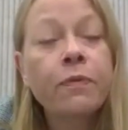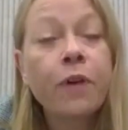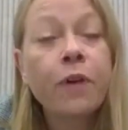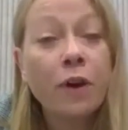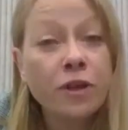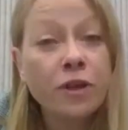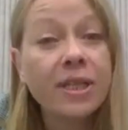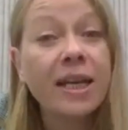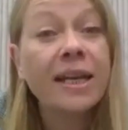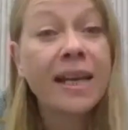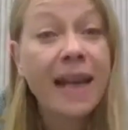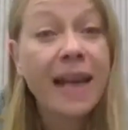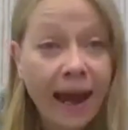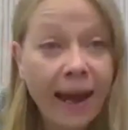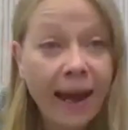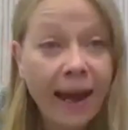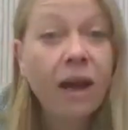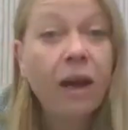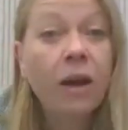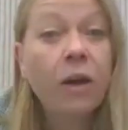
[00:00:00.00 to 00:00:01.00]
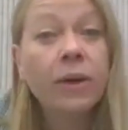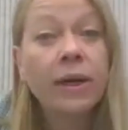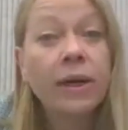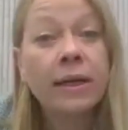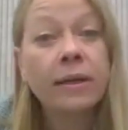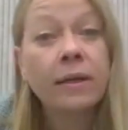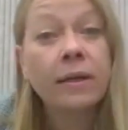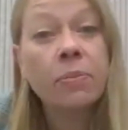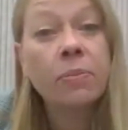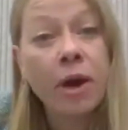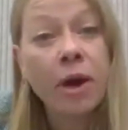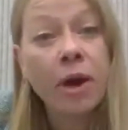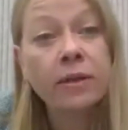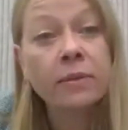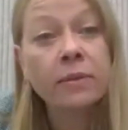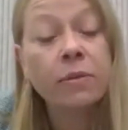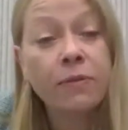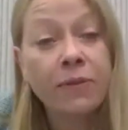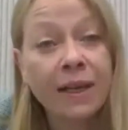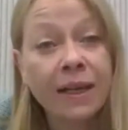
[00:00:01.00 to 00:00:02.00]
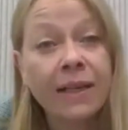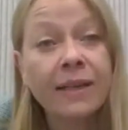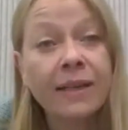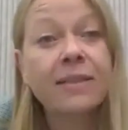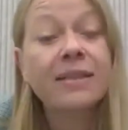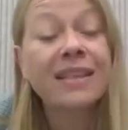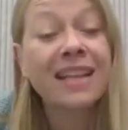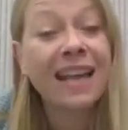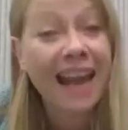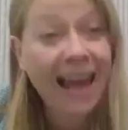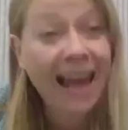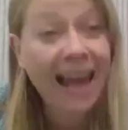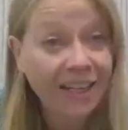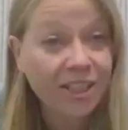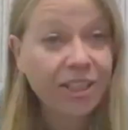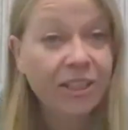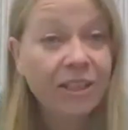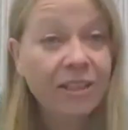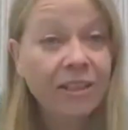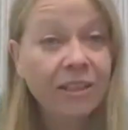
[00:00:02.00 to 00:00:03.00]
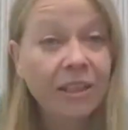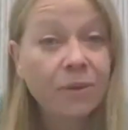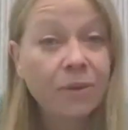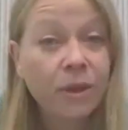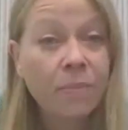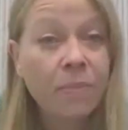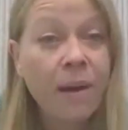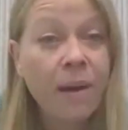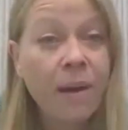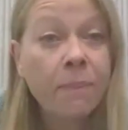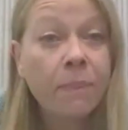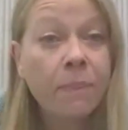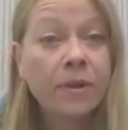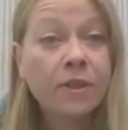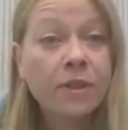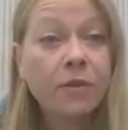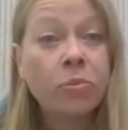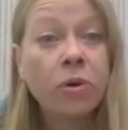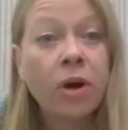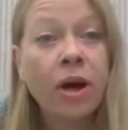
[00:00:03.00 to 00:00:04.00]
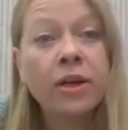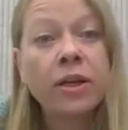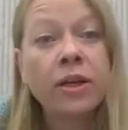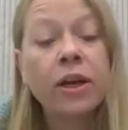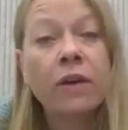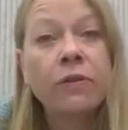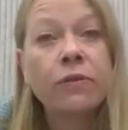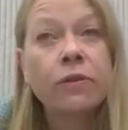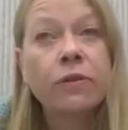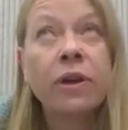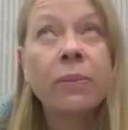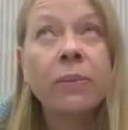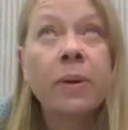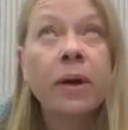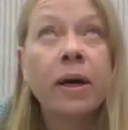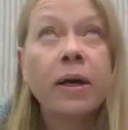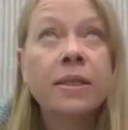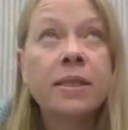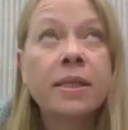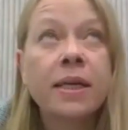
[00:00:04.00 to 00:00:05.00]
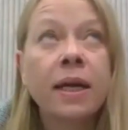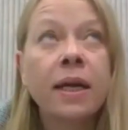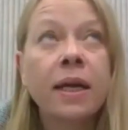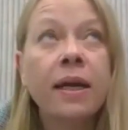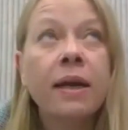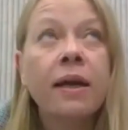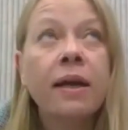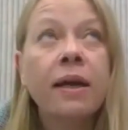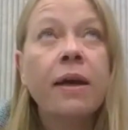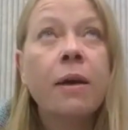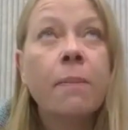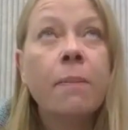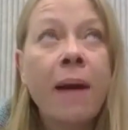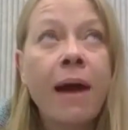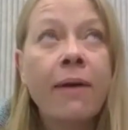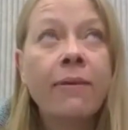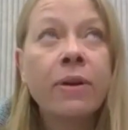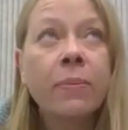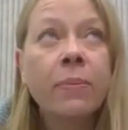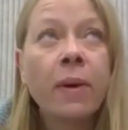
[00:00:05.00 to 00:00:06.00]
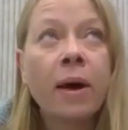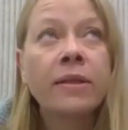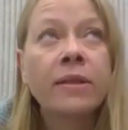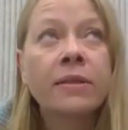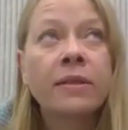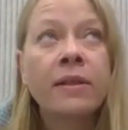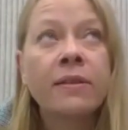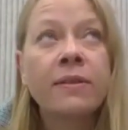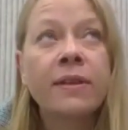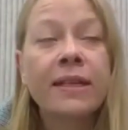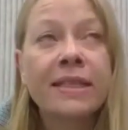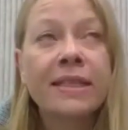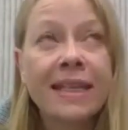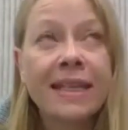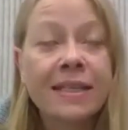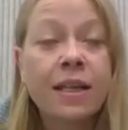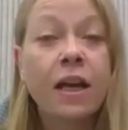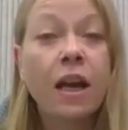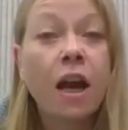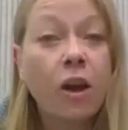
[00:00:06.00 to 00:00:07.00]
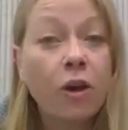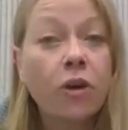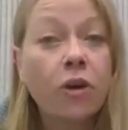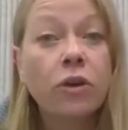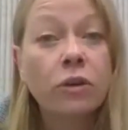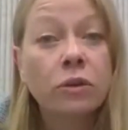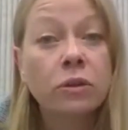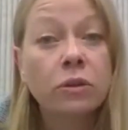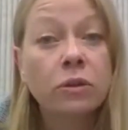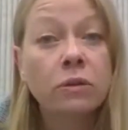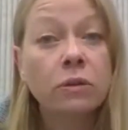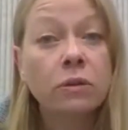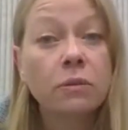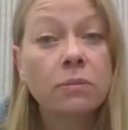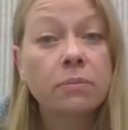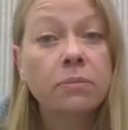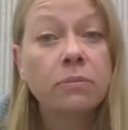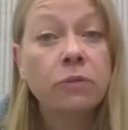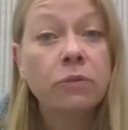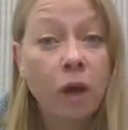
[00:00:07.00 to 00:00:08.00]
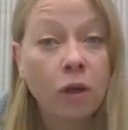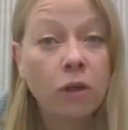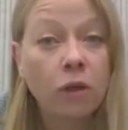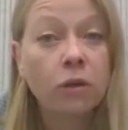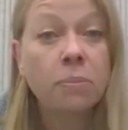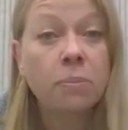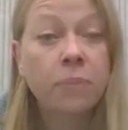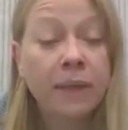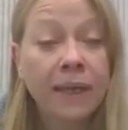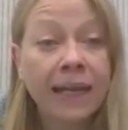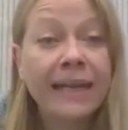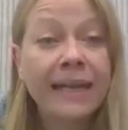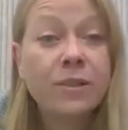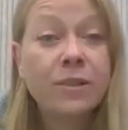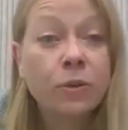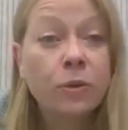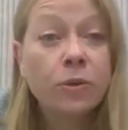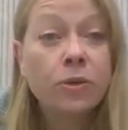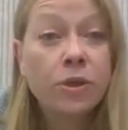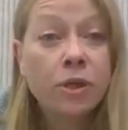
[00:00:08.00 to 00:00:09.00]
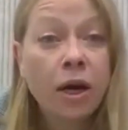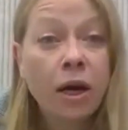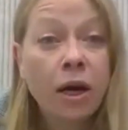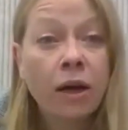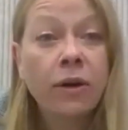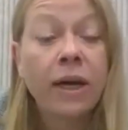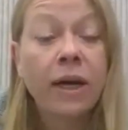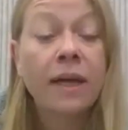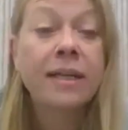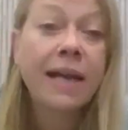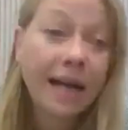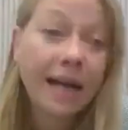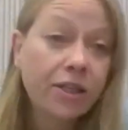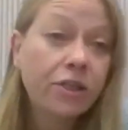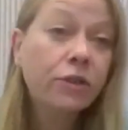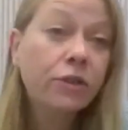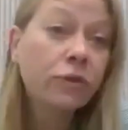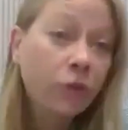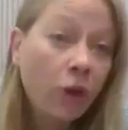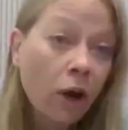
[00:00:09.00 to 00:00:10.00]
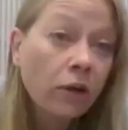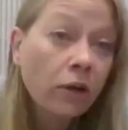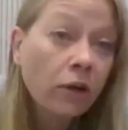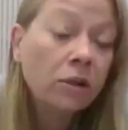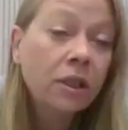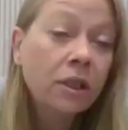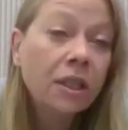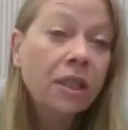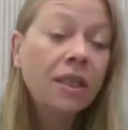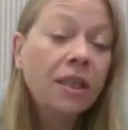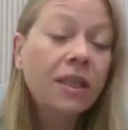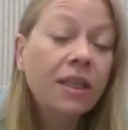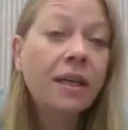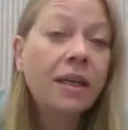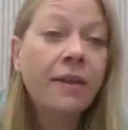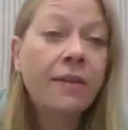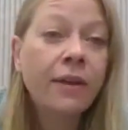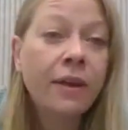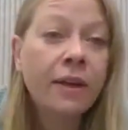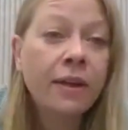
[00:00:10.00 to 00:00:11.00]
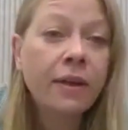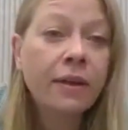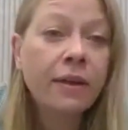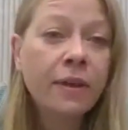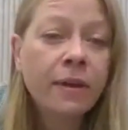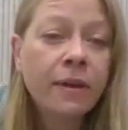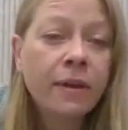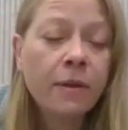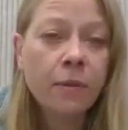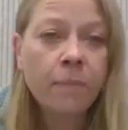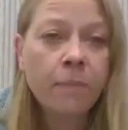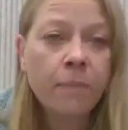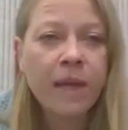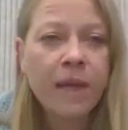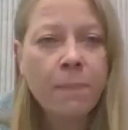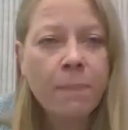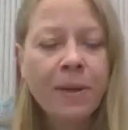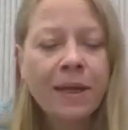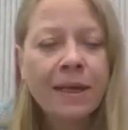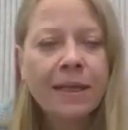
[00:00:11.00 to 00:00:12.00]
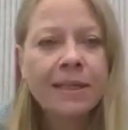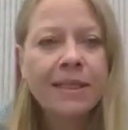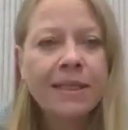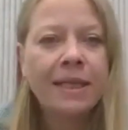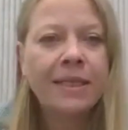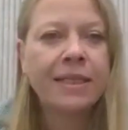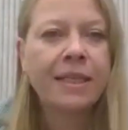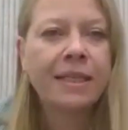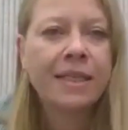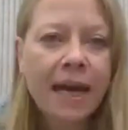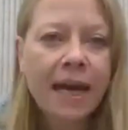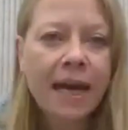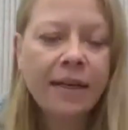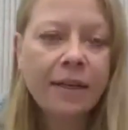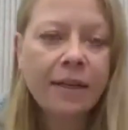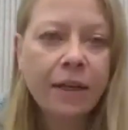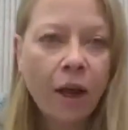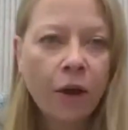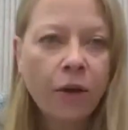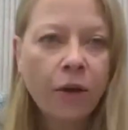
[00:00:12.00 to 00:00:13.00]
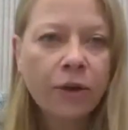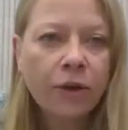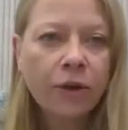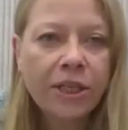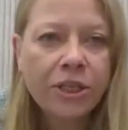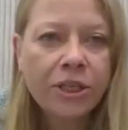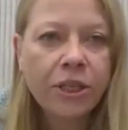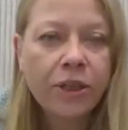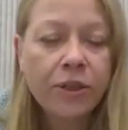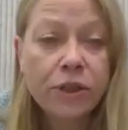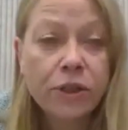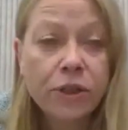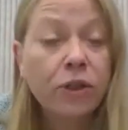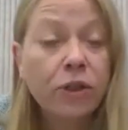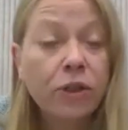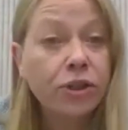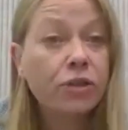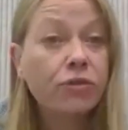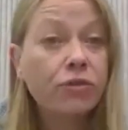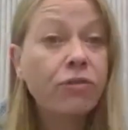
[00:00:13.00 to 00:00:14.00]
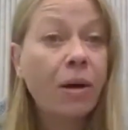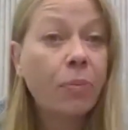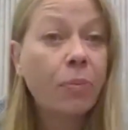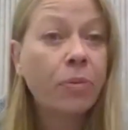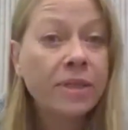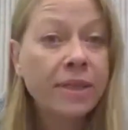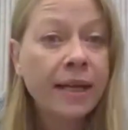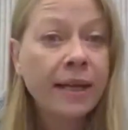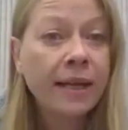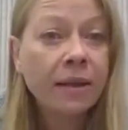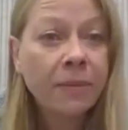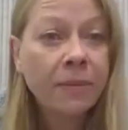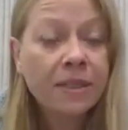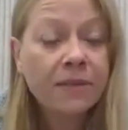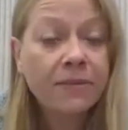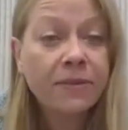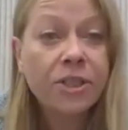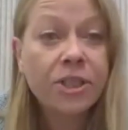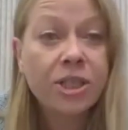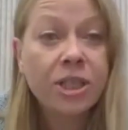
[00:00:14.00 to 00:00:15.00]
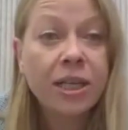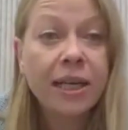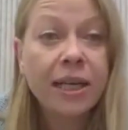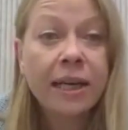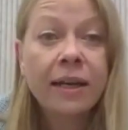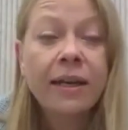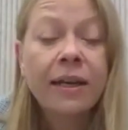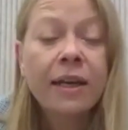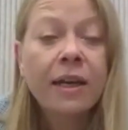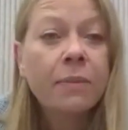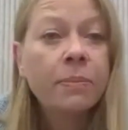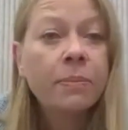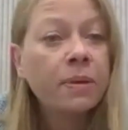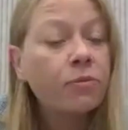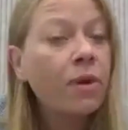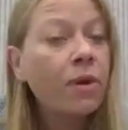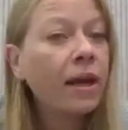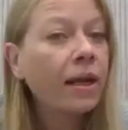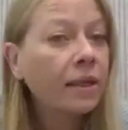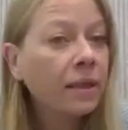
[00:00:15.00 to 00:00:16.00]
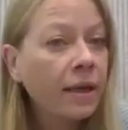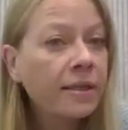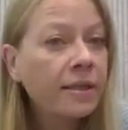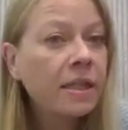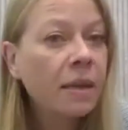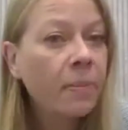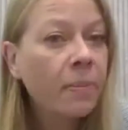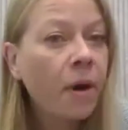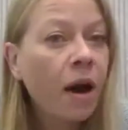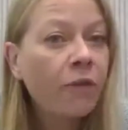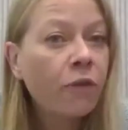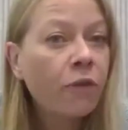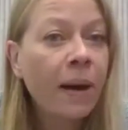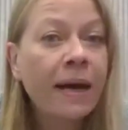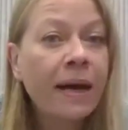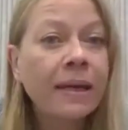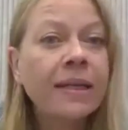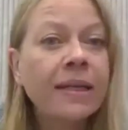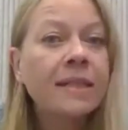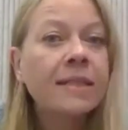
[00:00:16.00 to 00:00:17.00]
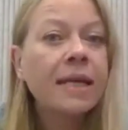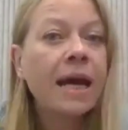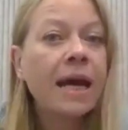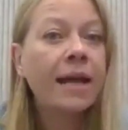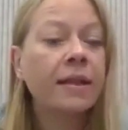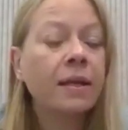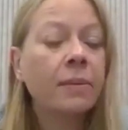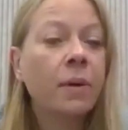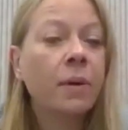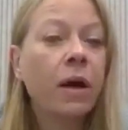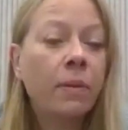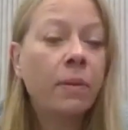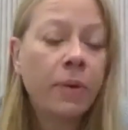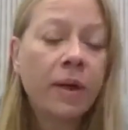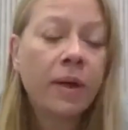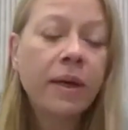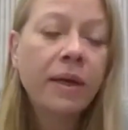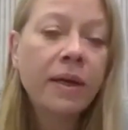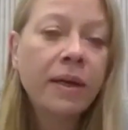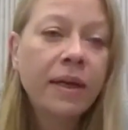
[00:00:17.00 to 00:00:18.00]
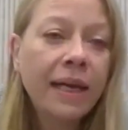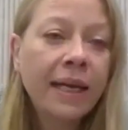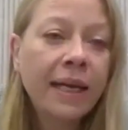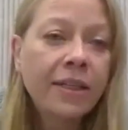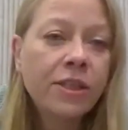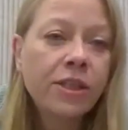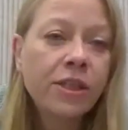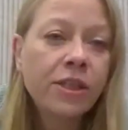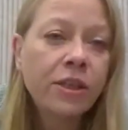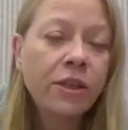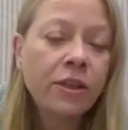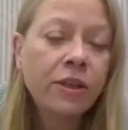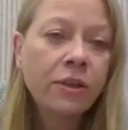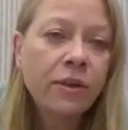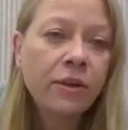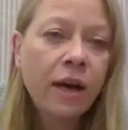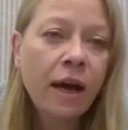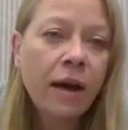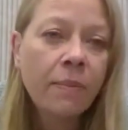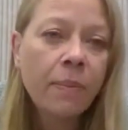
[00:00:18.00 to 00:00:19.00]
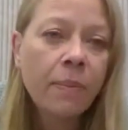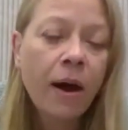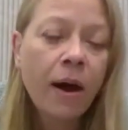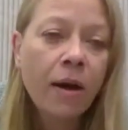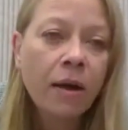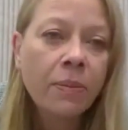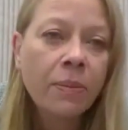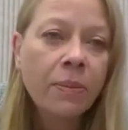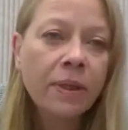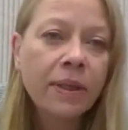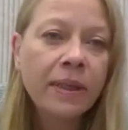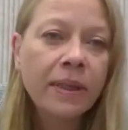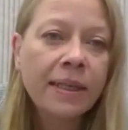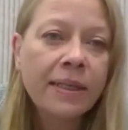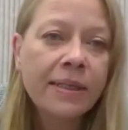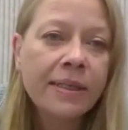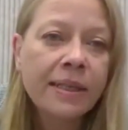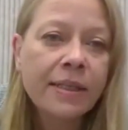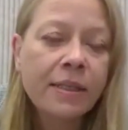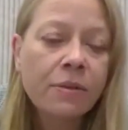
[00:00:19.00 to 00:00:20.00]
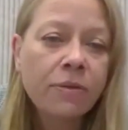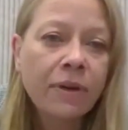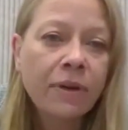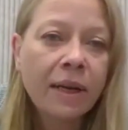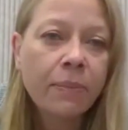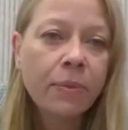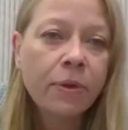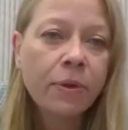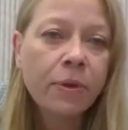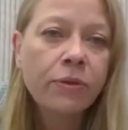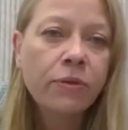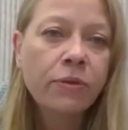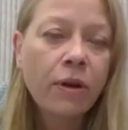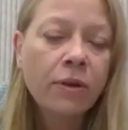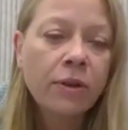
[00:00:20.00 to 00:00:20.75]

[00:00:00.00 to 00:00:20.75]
voting now in the Brighton Pavilion selection, who are the members of Brighton and Hove Green Party, bear in mind that this is a local role, but it is also a national role, and that the ability to take local issues and not just represent them individually, but recognise they're part of a pattern and take them up into Parliament is a really important